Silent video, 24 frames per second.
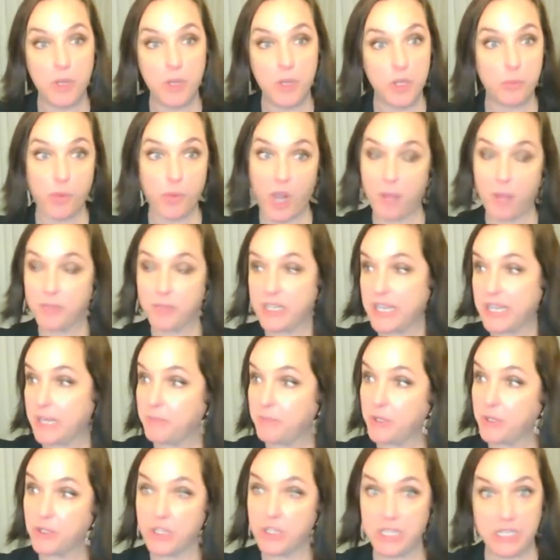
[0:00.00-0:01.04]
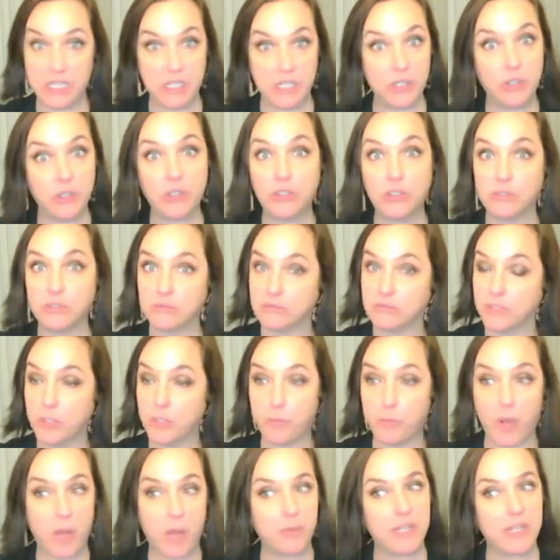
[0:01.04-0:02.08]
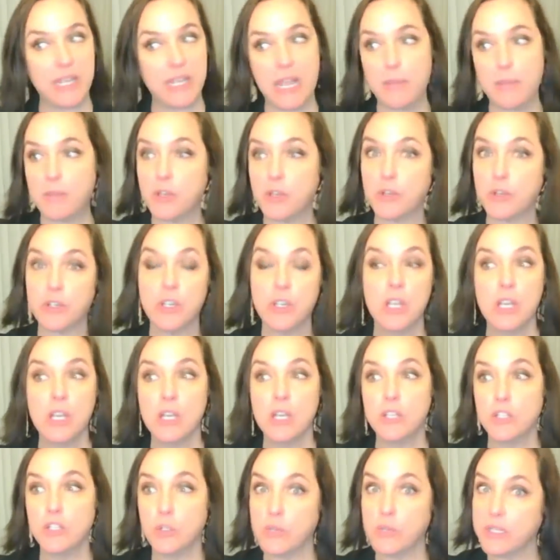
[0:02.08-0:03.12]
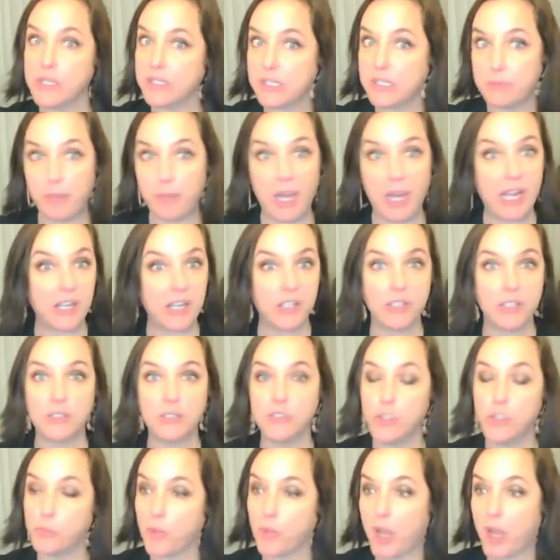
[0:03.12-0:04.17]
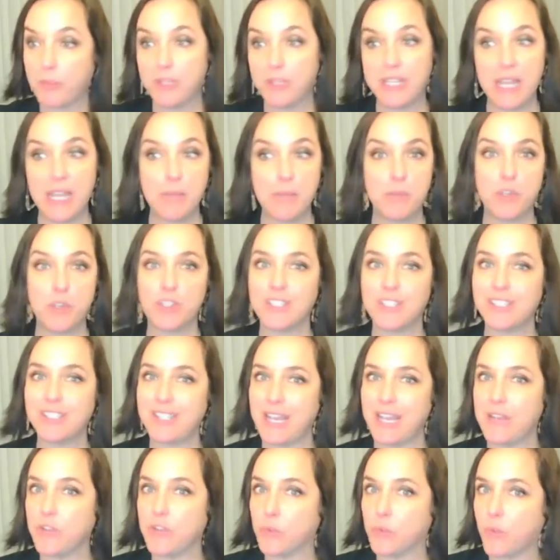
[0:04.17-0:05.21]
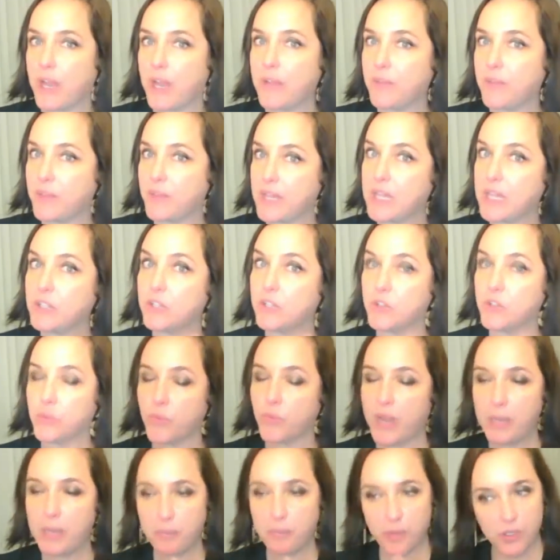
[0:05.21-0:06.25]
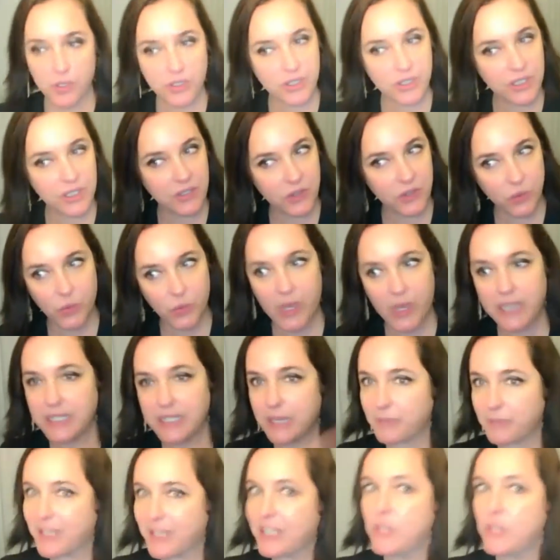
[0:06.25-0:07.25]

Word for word: But you probably came here to heal. You probably came here to inspire. You probably came here to say the right thing to the right person at the right time.